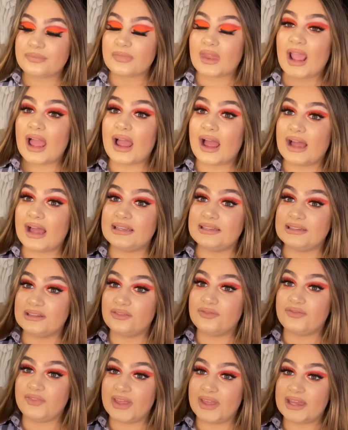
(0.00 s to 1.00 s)
I
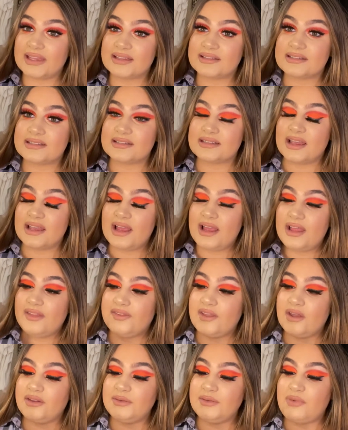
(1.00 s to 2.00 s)
love this.
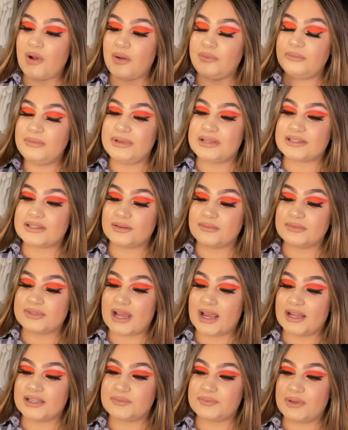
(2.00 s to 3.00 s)
The only problem is
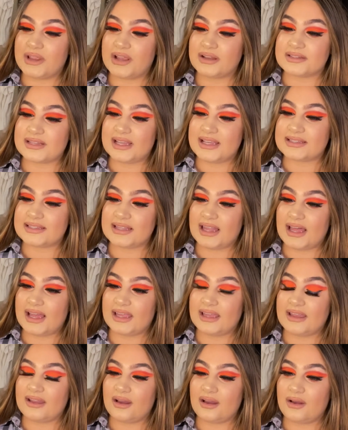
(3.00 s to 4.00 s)
sometimes because it is,
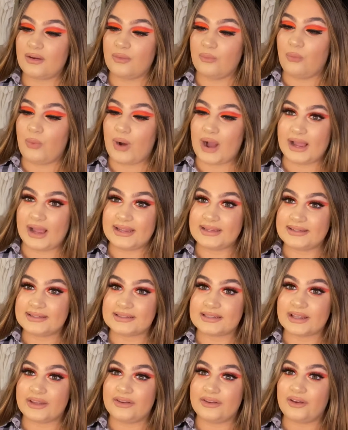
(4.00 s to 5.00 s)
like,
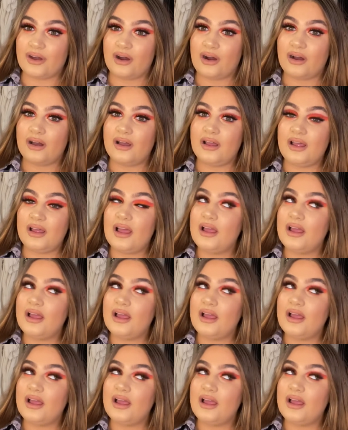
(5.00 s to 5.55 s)
white and not...